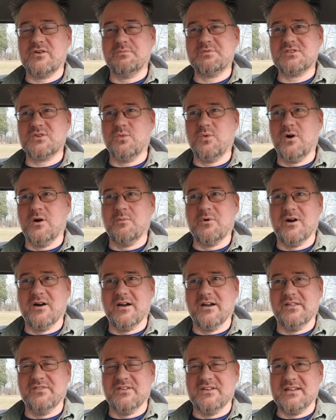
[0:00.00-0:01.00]
trips to
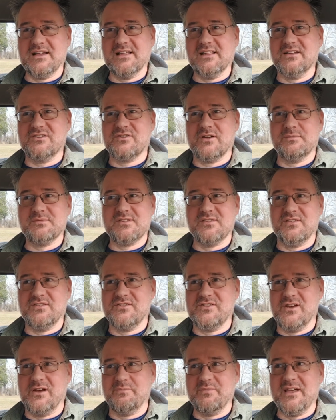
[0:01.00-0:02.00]
Walmart and the daily trips to the
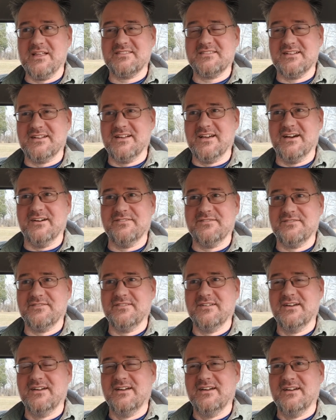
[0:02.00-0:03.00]
gym, that's
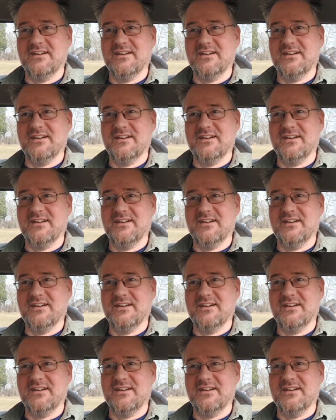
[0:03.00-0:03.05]
enough